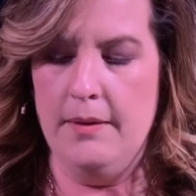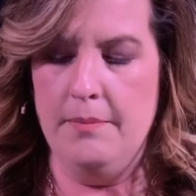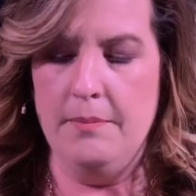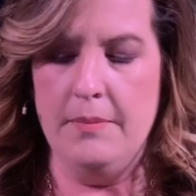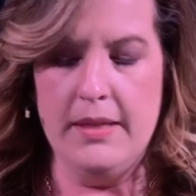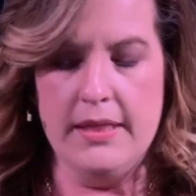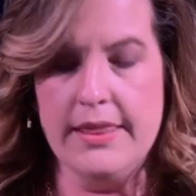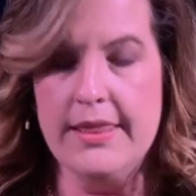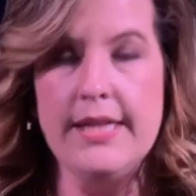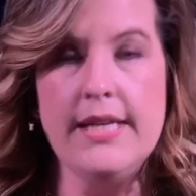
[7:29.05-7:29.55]

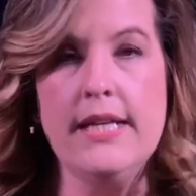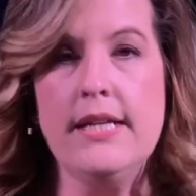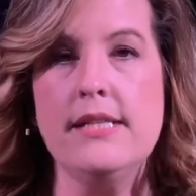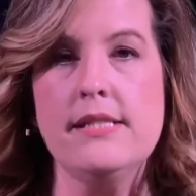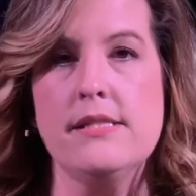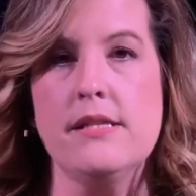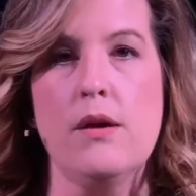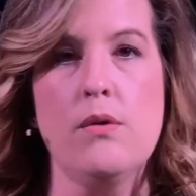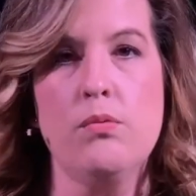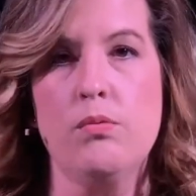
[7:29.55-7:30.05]
things
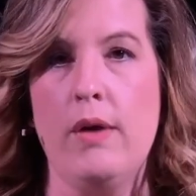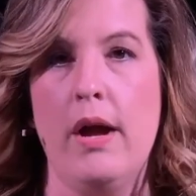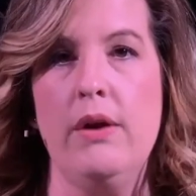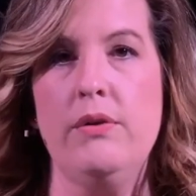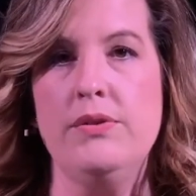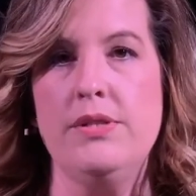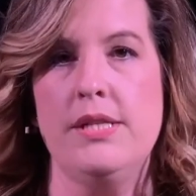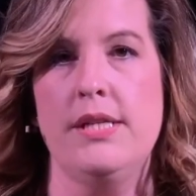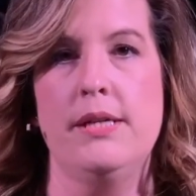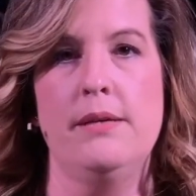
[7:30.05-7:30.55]

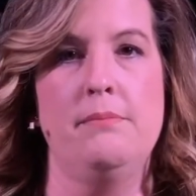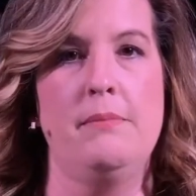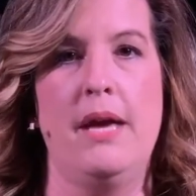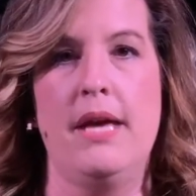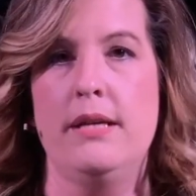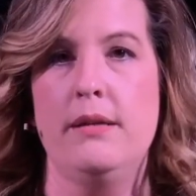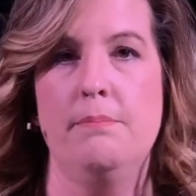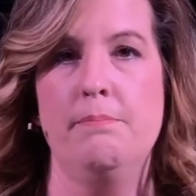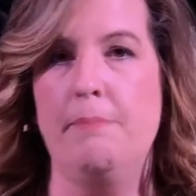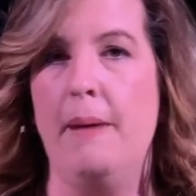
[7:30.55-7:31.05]
around him and
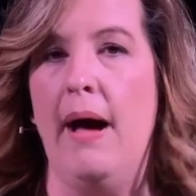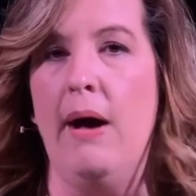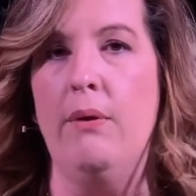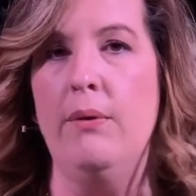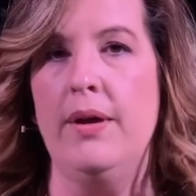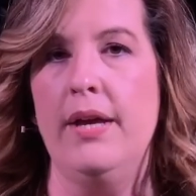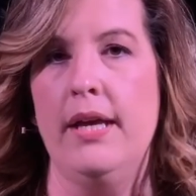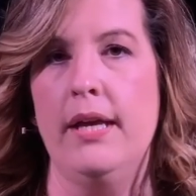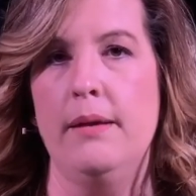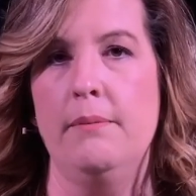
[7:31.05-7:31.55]
about
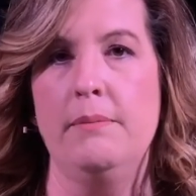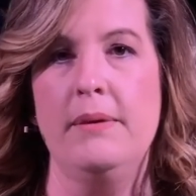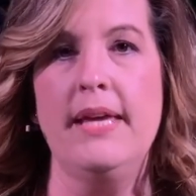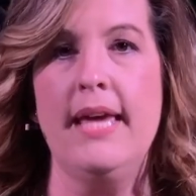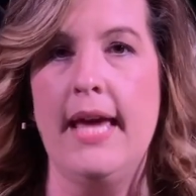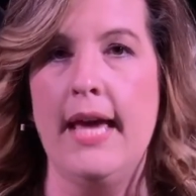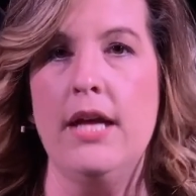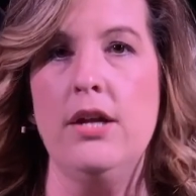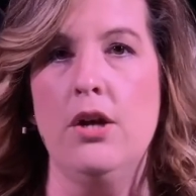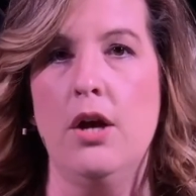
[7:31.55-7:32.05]
him
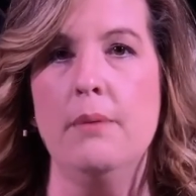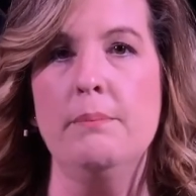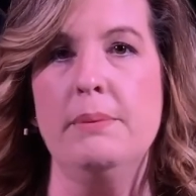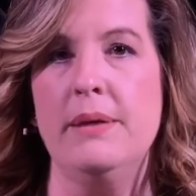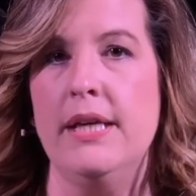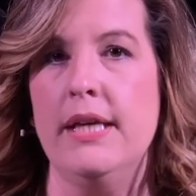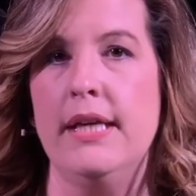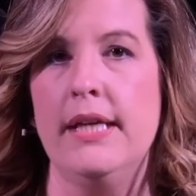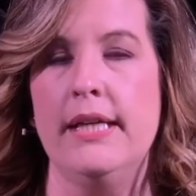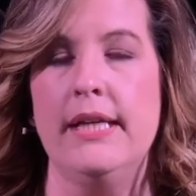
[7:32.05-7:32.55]
cannot be
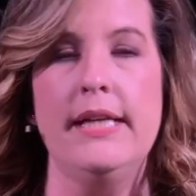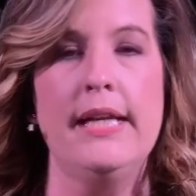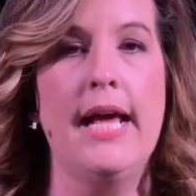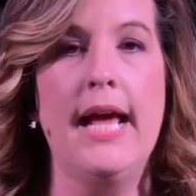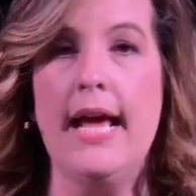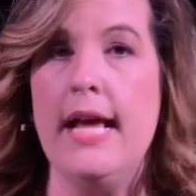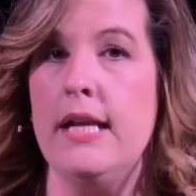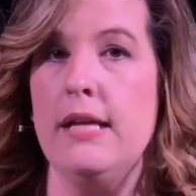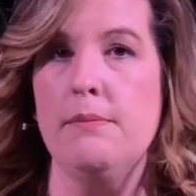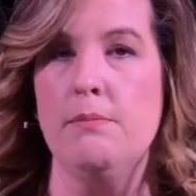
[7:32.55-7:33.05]
hidden
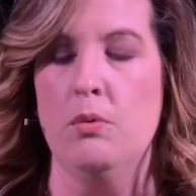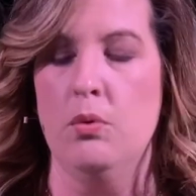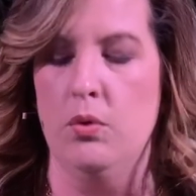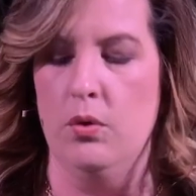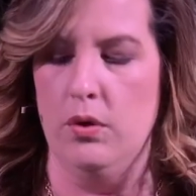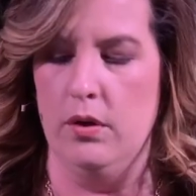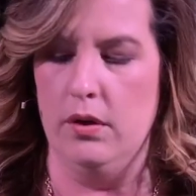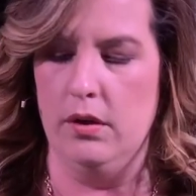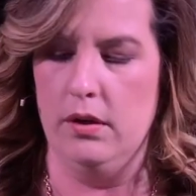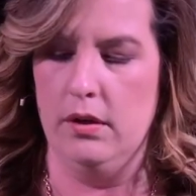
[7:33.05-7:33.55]

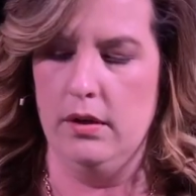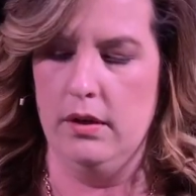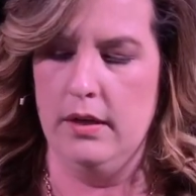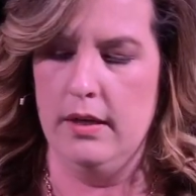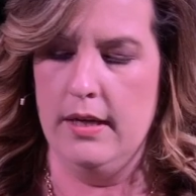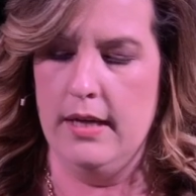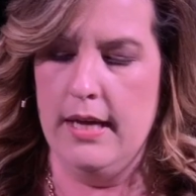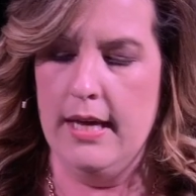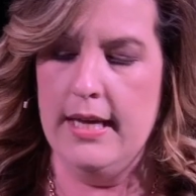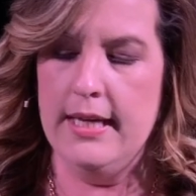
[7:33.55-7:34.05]
anymore.
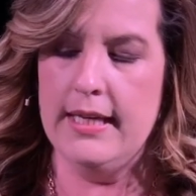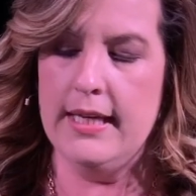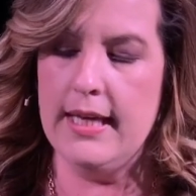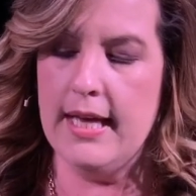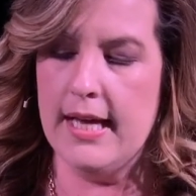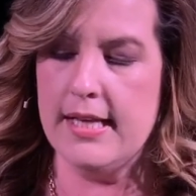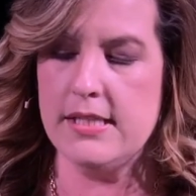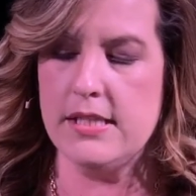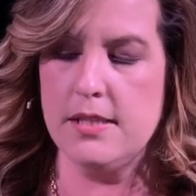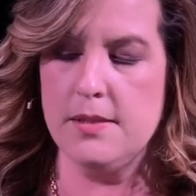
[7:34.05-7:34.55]
He
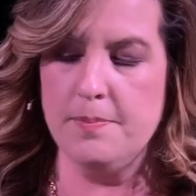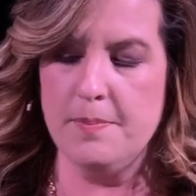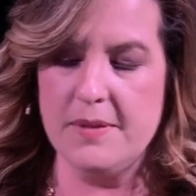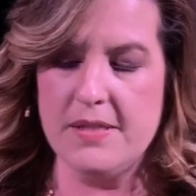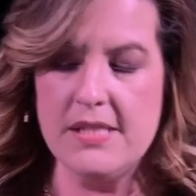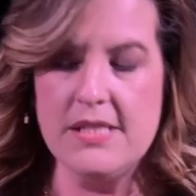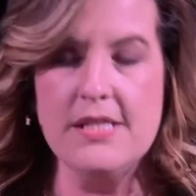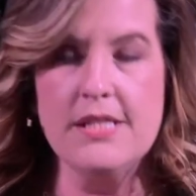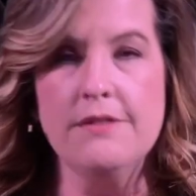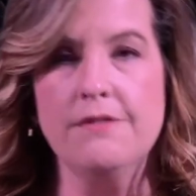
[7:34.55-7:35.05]
has
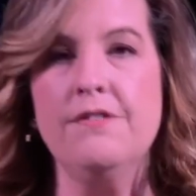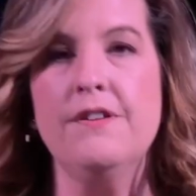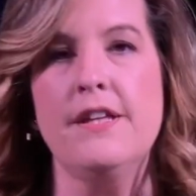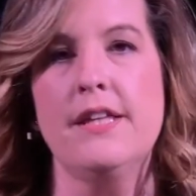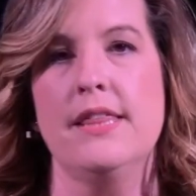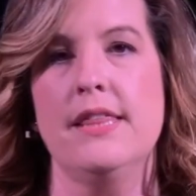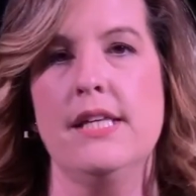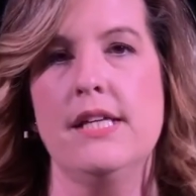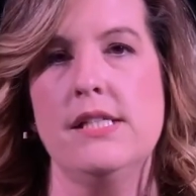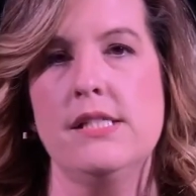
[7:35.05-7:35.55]
specific
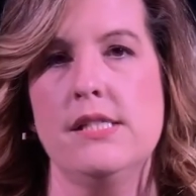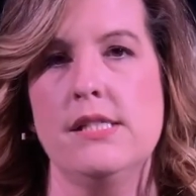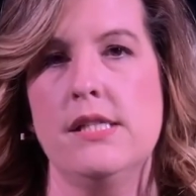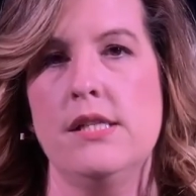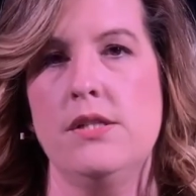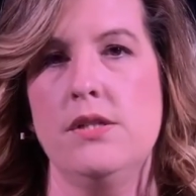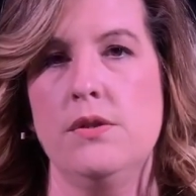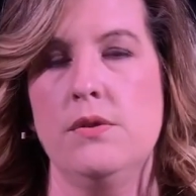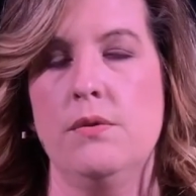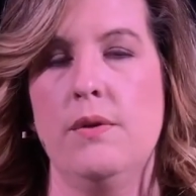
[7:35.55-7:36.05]
things to
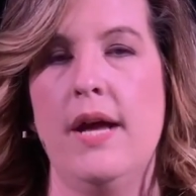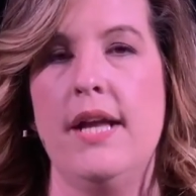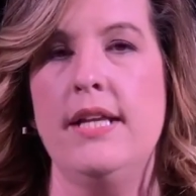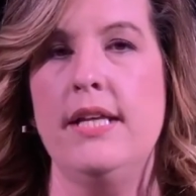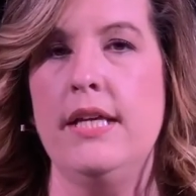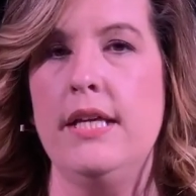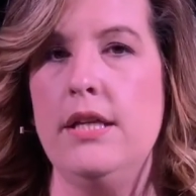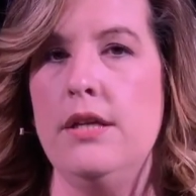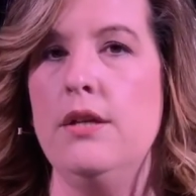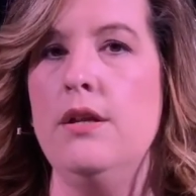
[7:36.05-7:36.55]
do, and
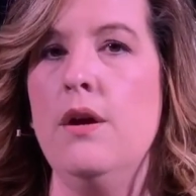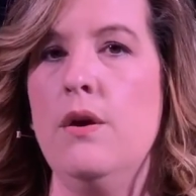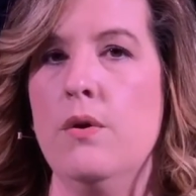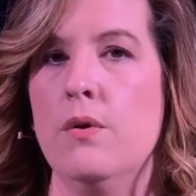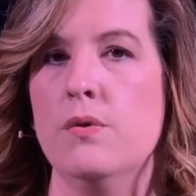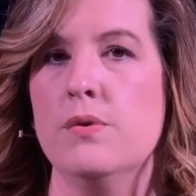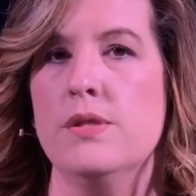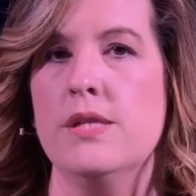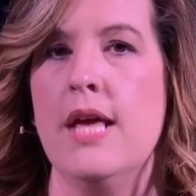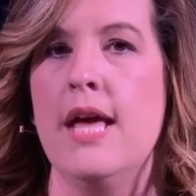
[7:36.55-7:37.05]
he
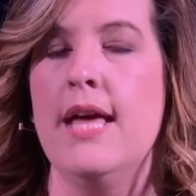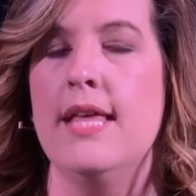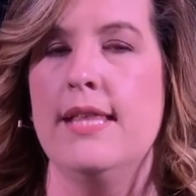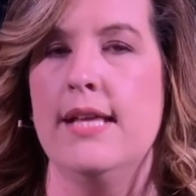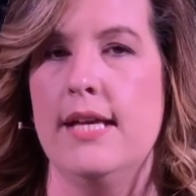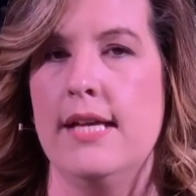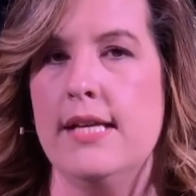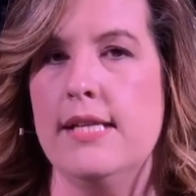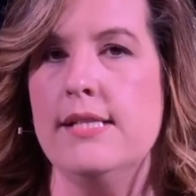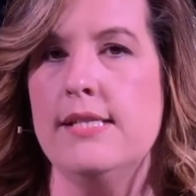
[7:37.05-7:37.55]
knows that
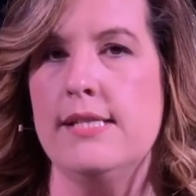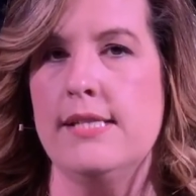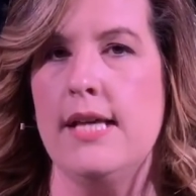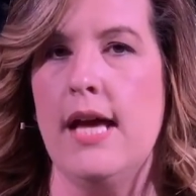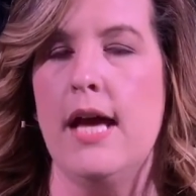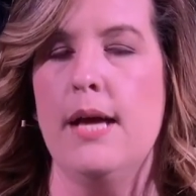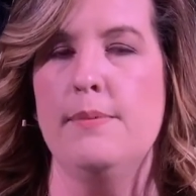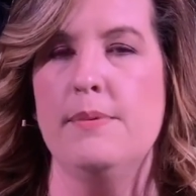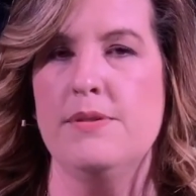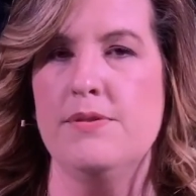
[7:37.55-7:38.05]
his
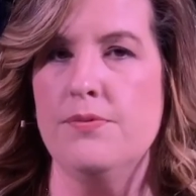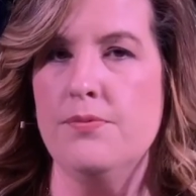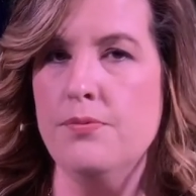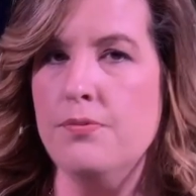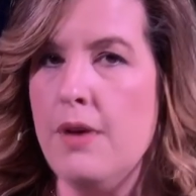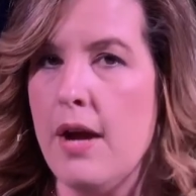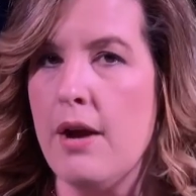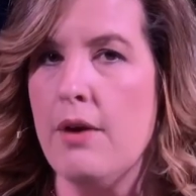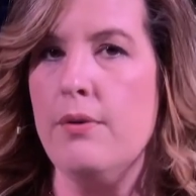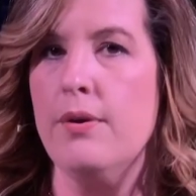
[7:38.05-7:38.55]
time is
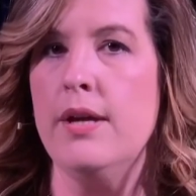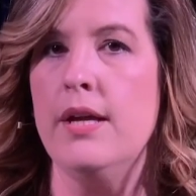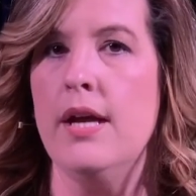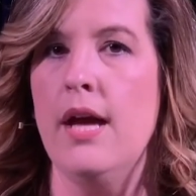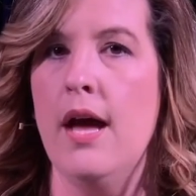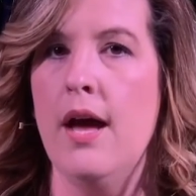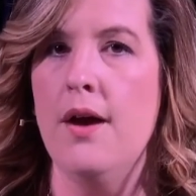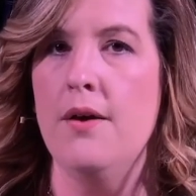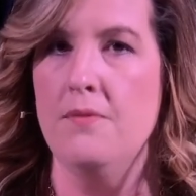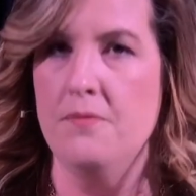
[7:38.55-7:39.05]
very,
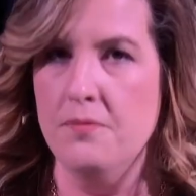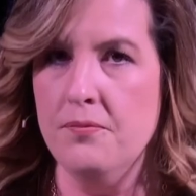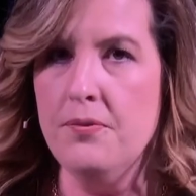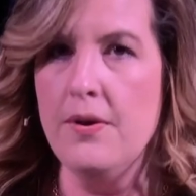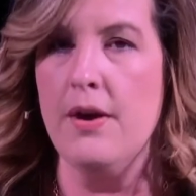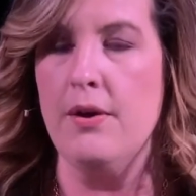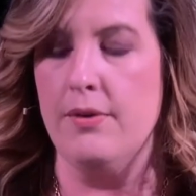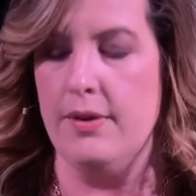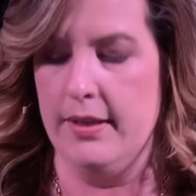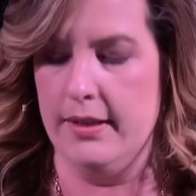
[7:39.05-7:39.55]

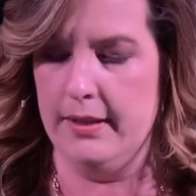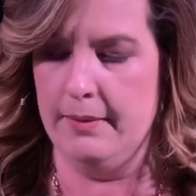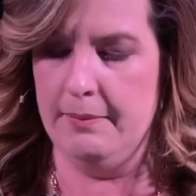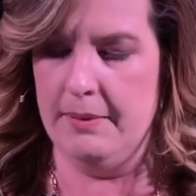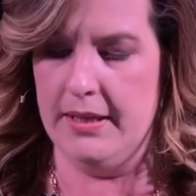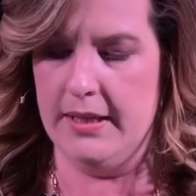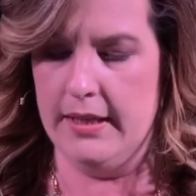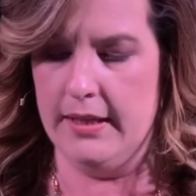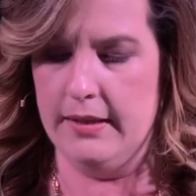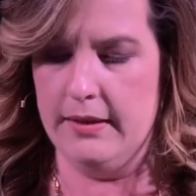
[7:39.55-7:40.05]
very
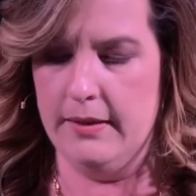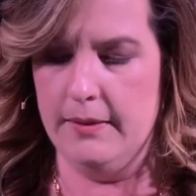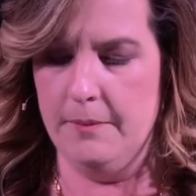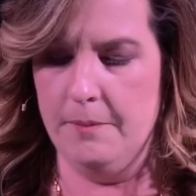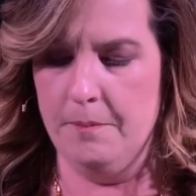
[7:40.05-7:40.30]
limited.